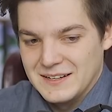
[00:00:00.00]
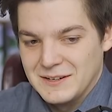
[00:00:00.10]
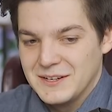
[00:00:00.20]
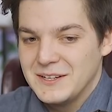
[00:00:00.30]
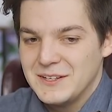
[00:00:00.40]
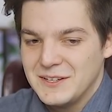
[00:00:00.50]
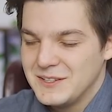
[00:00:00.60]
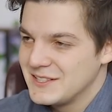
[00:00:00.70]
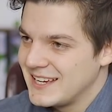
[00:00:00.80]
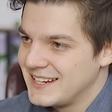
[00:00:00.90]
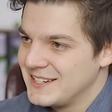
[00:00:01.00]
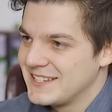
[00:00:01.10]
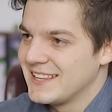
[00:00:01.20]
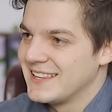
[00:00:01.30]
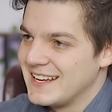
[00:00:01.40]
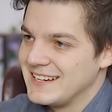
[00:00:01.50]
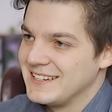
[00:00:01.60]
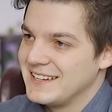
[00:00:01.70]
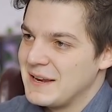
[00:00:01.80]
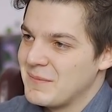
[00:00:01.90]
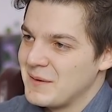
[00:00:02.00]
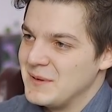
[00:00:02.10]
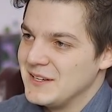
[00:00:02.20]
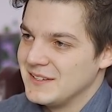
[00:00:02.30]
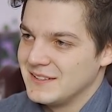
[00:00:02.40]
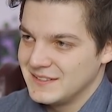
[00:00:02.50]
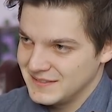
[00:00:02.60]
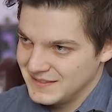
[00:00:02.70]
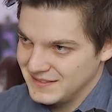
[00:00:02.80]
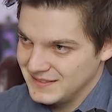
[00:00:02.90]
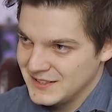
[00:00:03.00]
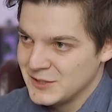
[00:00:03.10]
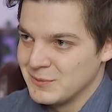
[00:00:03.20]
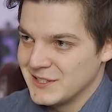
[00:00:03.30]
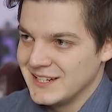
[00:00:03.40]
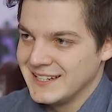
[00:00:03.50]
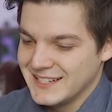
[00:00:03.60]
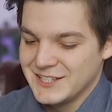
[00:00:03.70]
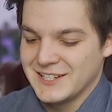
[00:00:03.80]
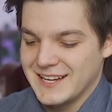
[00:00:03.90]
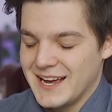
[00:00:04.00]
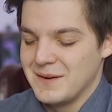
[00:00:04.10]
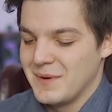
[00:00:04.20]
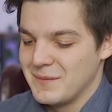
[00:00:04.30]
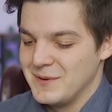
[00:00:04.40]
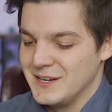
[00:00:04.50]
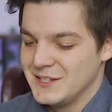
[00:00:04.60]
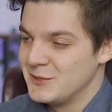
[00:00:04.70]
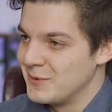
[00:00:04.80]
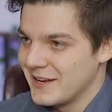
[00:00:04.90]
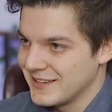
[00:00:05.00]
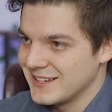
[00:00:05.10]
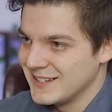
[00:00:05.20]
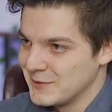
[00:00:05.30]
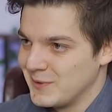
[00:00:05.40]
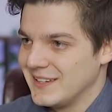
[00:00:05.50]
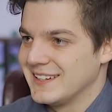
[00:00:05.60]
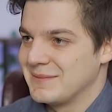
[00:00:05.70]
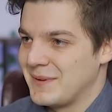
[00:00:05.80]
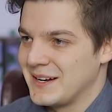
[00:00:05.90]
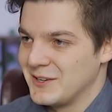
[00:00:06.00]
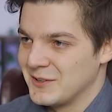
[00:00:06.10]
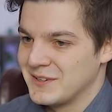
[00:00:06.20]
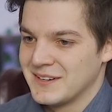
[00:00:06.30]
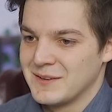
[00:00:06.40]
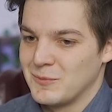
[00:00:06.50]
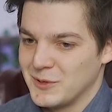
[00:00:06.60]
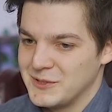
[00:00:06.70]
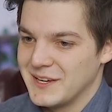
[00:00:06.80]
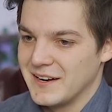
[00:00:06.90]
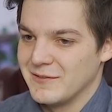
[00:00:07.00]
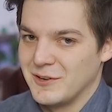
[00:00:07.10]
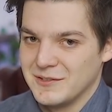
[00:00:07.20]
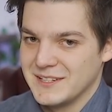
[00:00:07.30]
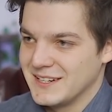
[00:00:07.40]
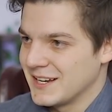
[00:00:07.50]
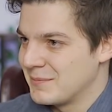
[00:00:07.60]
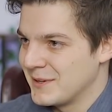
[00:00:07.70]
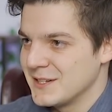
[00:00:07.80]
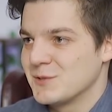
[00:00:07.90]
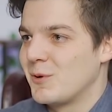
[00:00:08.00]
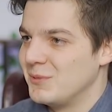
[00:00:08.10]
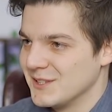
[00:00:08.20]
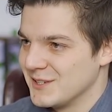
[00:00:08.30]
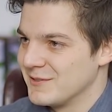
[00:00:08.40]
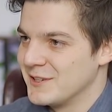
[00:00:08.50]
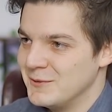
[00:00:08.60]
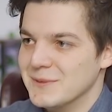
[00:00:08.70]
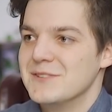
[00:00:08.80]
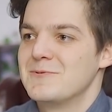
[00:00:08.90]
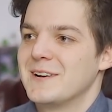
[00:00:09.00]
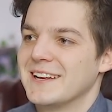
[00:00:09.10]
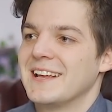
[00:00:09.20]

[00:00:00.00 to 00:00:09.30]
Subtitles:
you said that it might be, the super intelligent AI might be super ethical as well, and might not want to get involved in like petty squabbles of the humans, right?